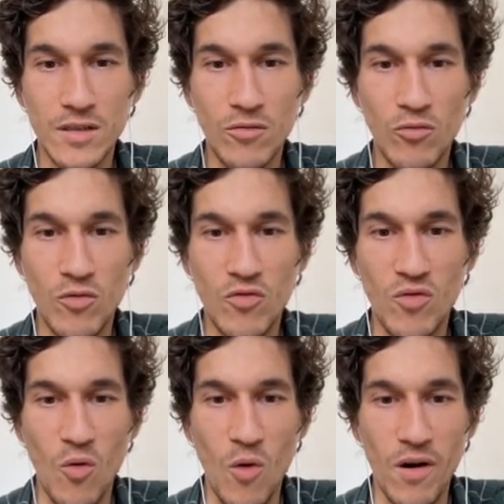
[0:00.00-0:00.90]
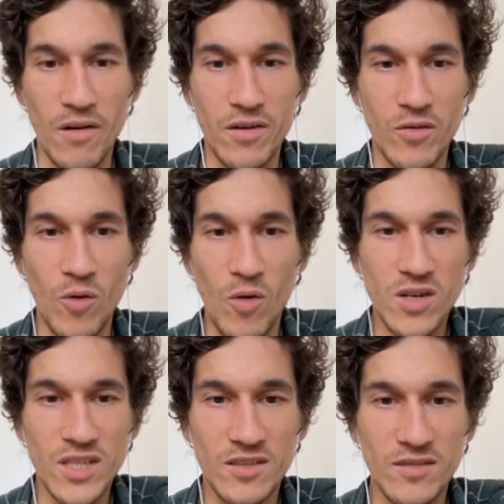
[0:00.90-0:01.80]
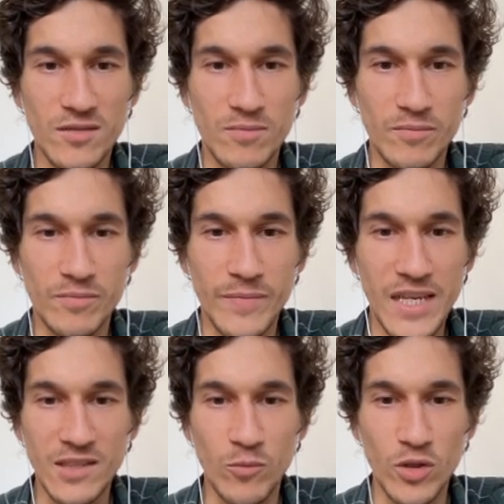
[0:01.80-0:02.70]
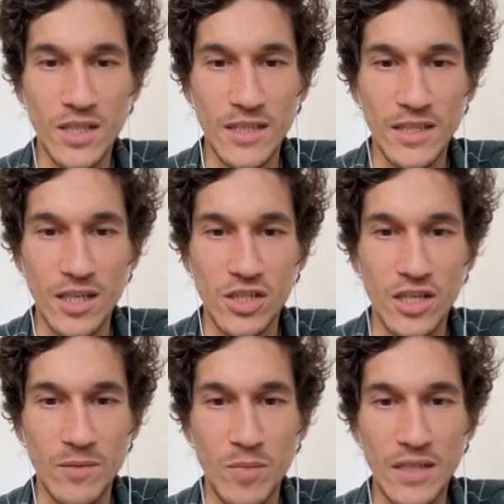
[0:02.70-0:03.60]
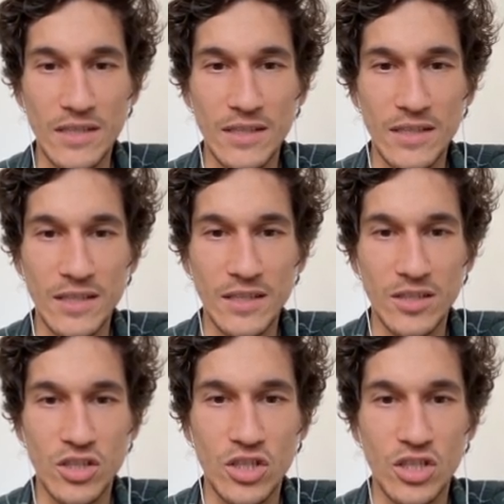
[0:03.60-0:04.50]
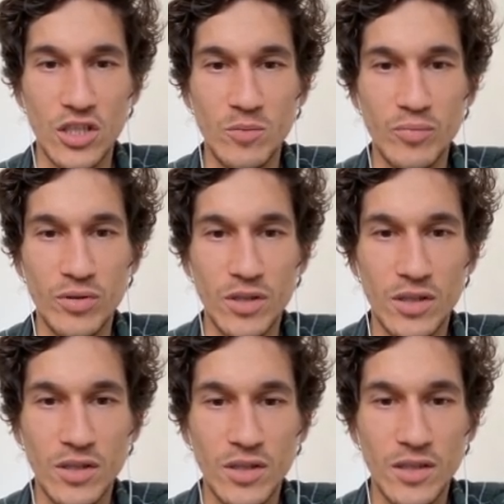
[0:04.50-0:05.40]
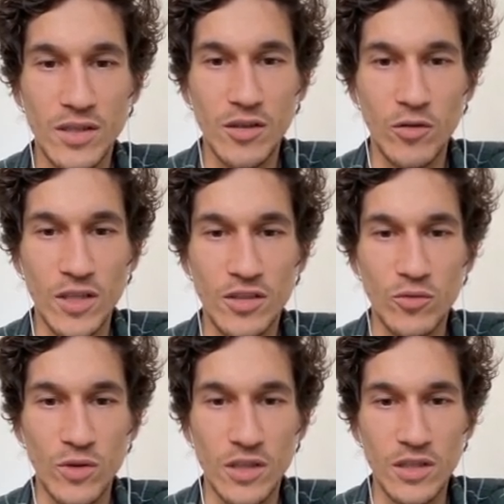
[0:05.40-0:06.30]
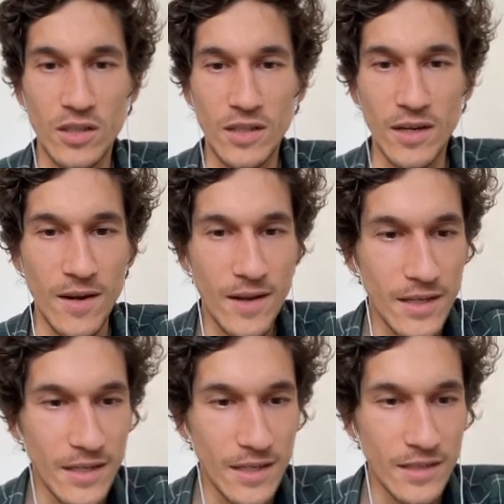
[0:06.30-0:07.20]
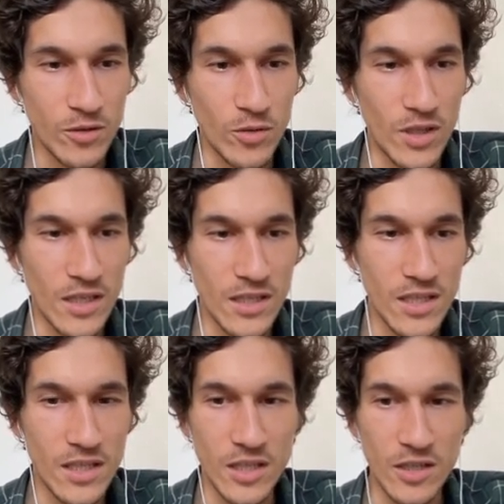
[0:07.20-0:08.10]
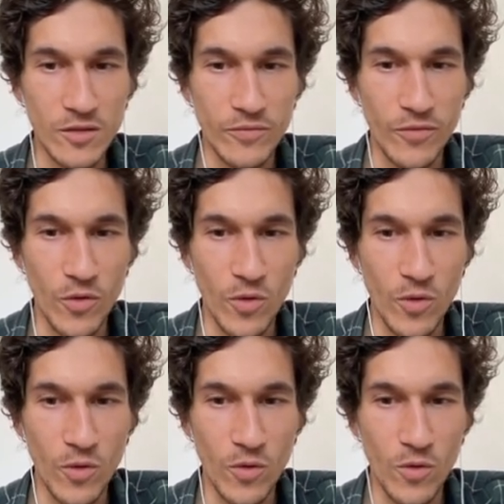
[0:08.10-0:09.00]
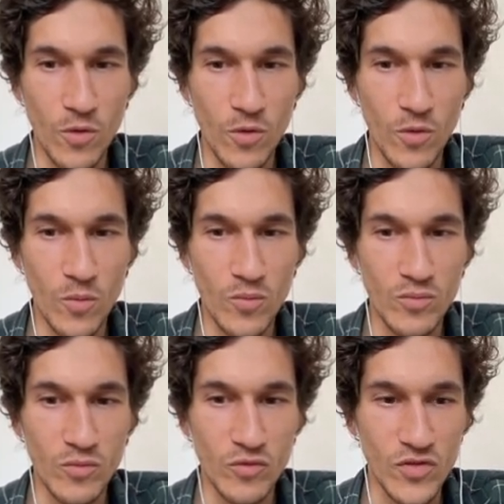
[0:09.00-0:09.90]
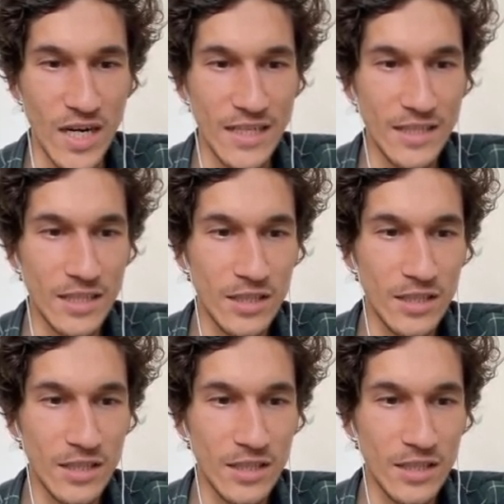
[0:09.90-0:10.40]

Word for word: Or makes more sense actually, but sheep. No, let's do this. Yeah, so this steal from red.